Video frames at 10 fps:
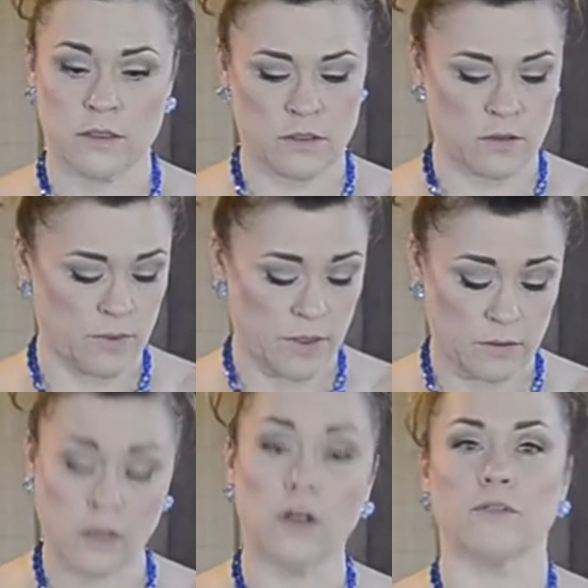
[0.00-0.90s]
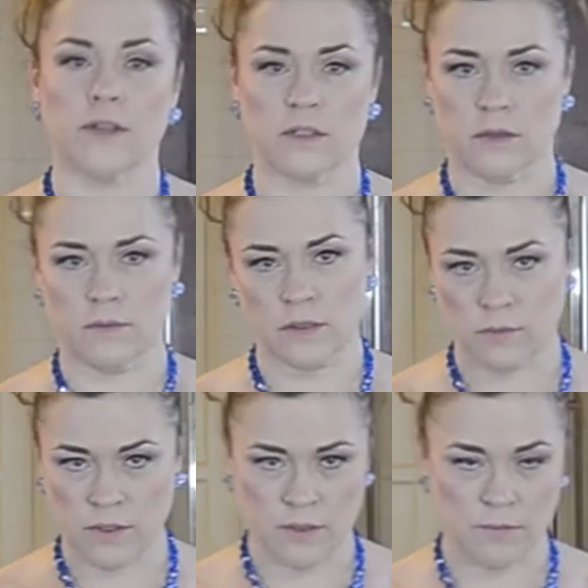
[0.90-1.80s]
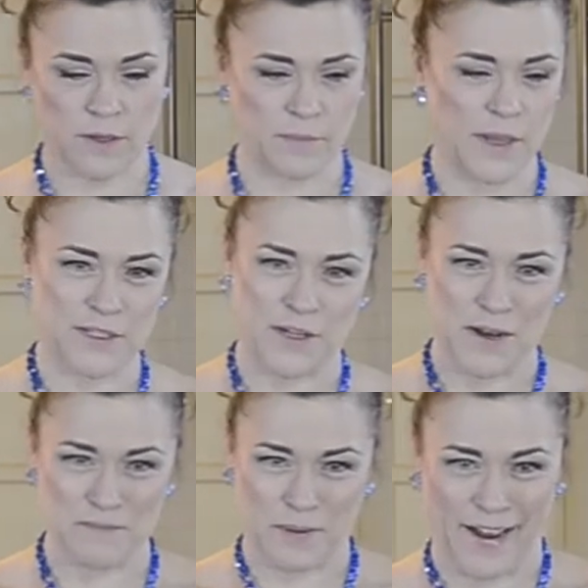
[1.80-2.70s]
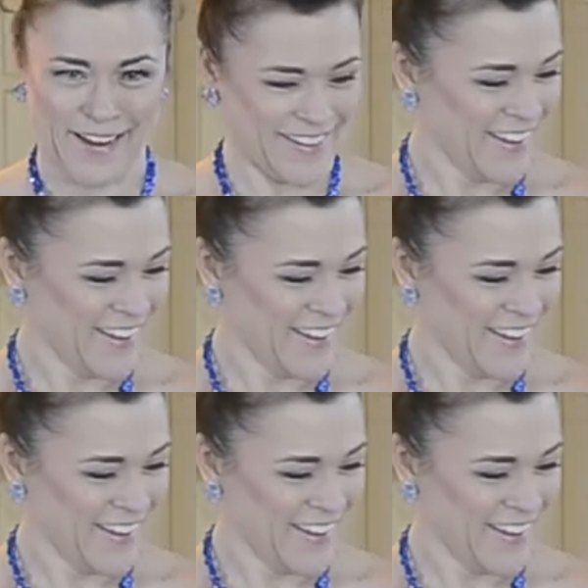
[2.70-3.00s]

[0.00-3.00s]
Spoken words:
then so be it. Not all vegans are, but the ones I'm being picked on by.